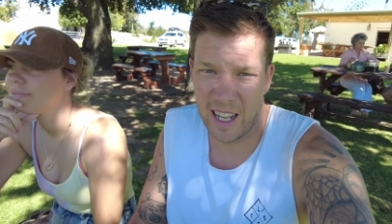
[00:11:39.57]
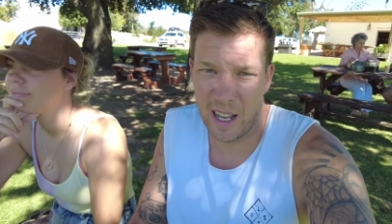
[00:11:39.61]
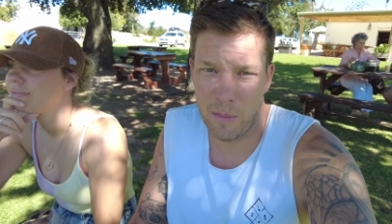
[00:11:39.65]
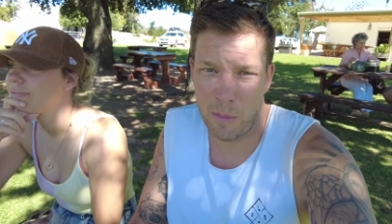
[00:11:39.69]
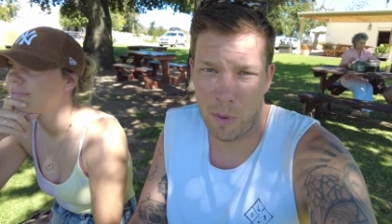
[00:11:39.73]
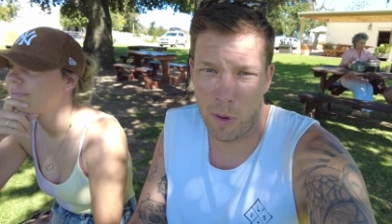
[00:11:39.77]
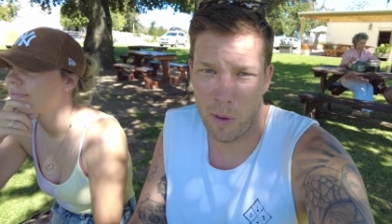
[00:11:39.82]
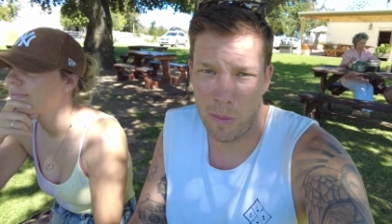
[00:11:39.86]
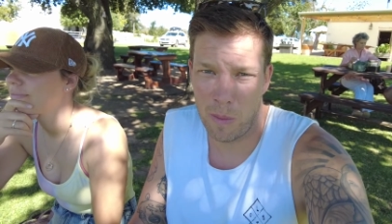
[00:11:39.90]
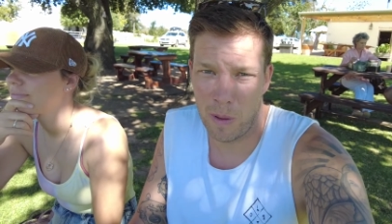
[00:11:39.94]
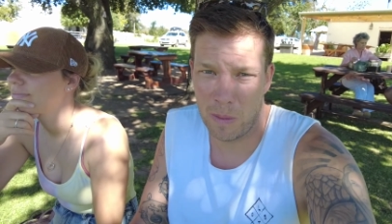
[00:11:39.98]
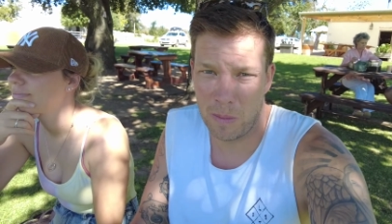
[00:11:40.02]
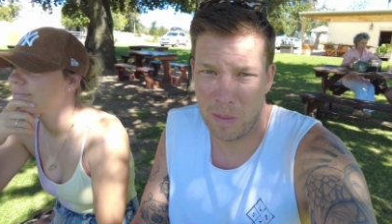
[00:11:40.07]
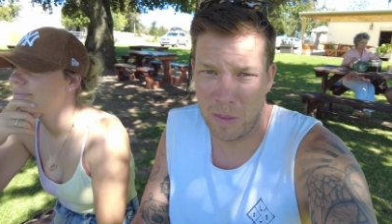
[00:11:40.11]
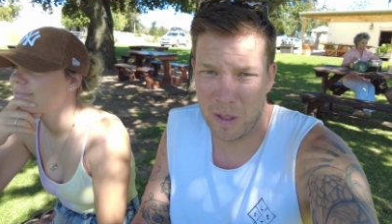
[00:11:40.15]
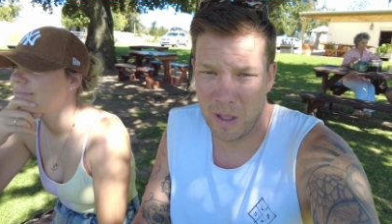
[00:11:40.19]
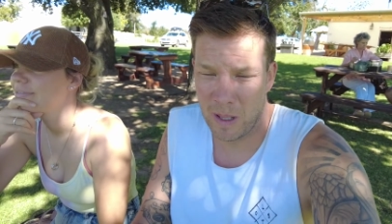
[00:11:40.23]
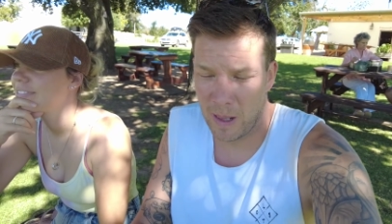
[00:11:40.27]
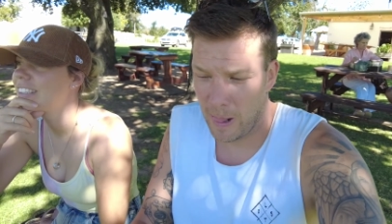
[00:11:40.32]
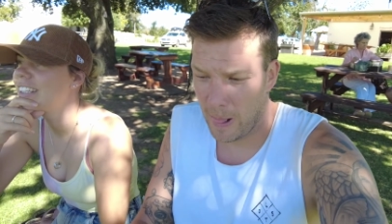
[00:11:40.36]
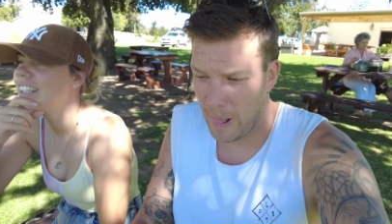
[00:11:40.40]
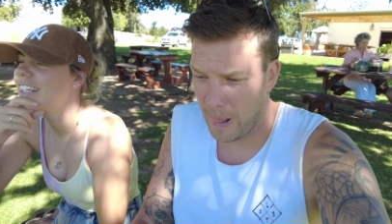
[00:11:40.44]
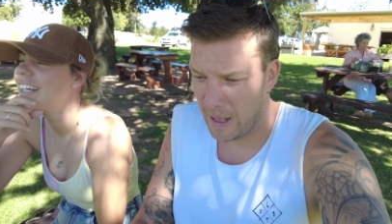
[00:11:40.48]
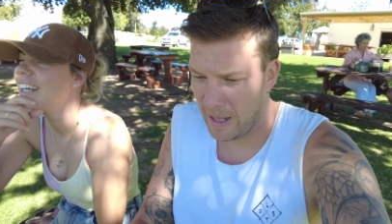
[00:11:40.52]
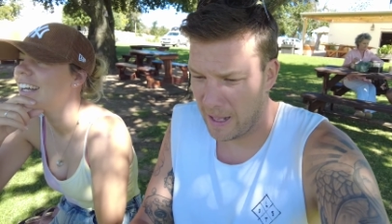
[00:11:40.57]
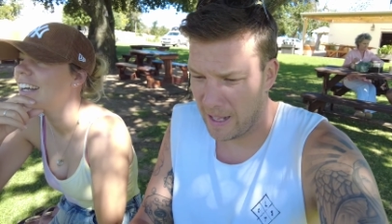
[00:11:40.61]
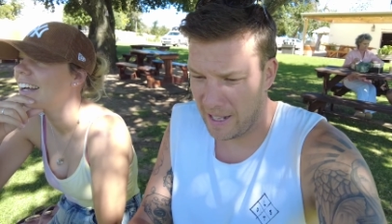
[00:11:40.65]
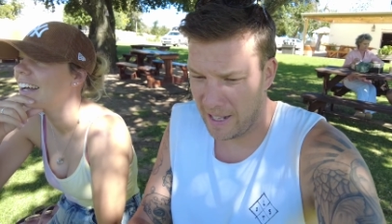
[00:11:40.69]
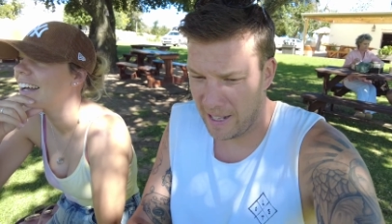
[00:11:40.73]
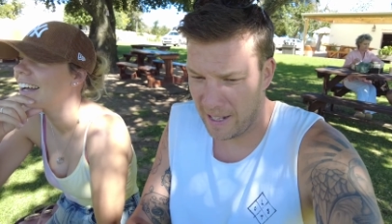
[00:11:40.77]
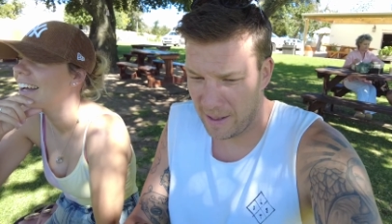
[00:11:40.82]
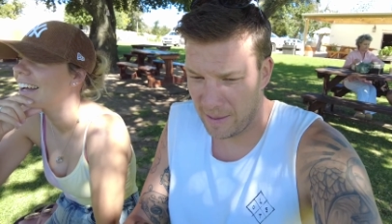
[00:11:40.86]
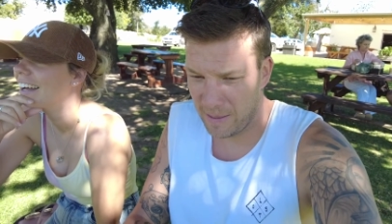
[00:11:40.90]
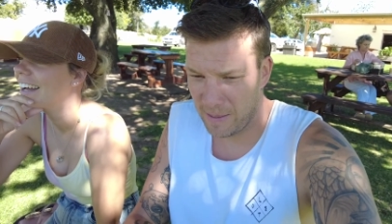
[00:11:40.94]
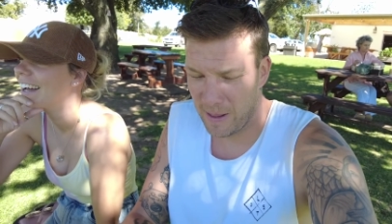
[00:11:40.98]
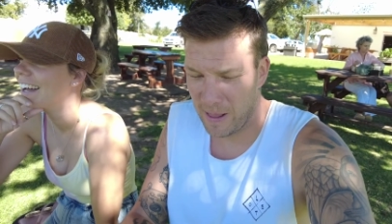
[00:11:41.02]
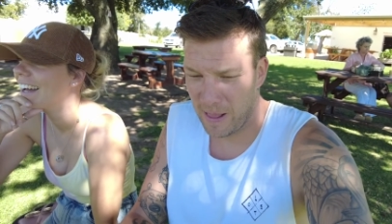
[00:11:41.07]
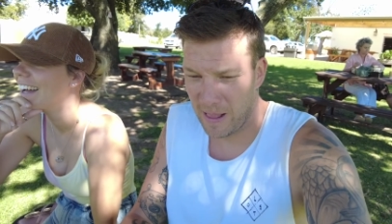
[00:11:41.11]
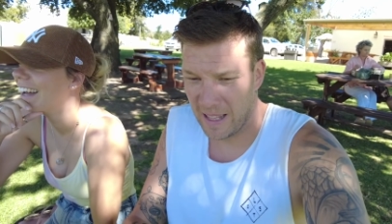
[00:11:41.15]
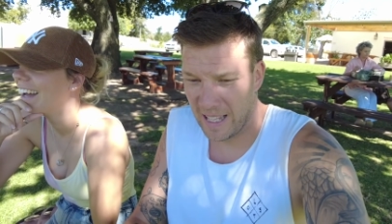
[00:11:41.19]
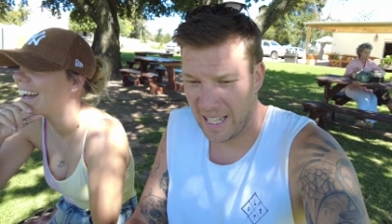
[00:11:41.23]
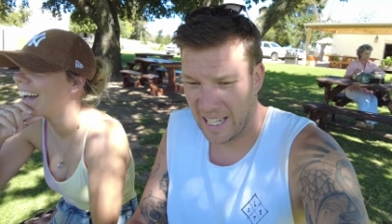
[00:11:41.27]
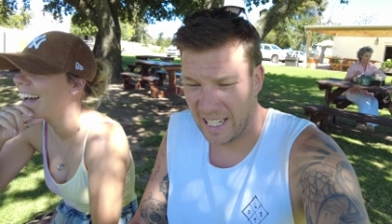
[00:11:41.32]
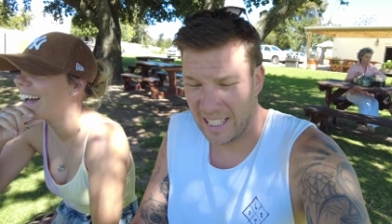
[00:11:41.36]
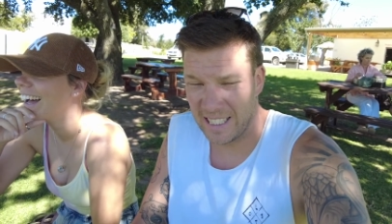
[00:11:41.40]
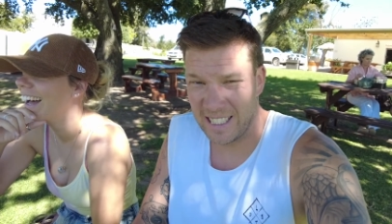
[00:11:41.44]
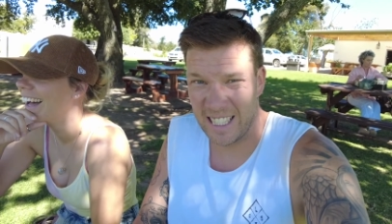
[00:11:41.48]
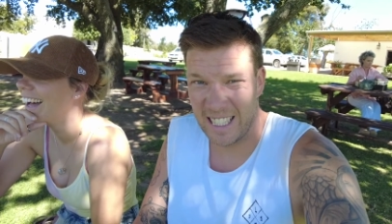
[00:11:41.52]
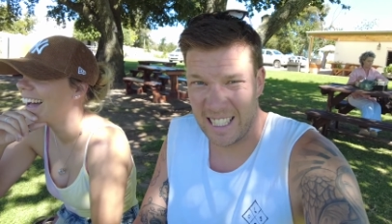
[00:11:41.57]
get a problem. As